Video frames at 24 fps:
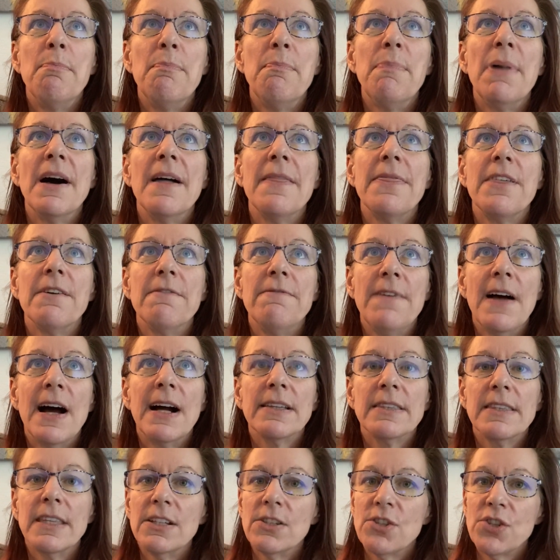But the
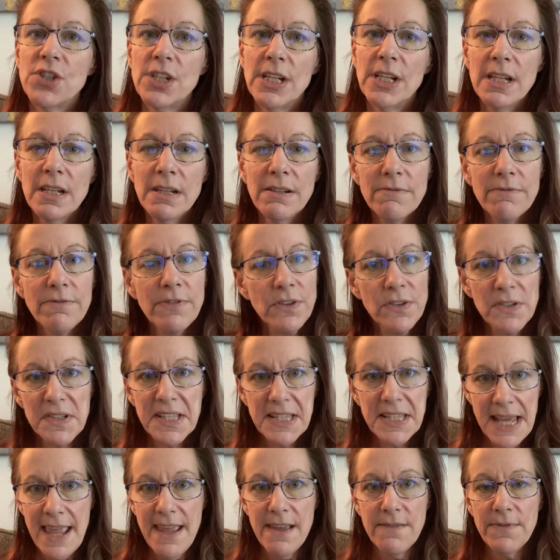fact that she didn't feel
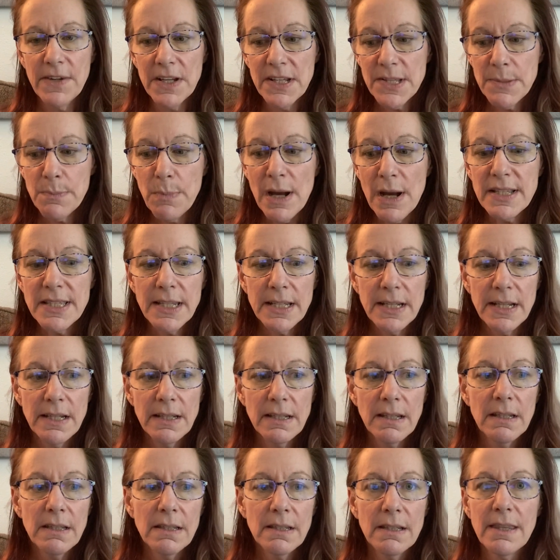safe
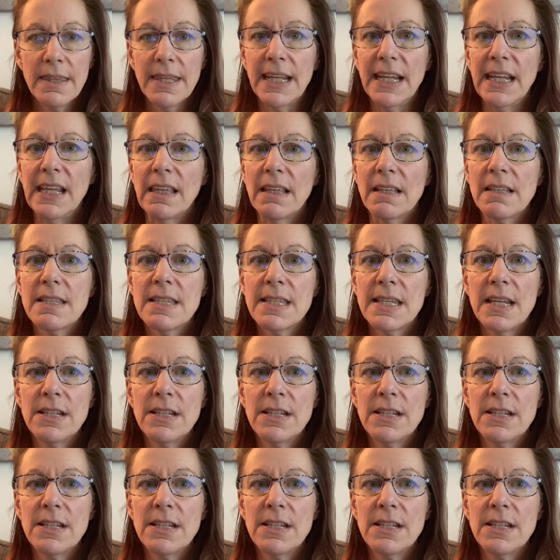expressing things,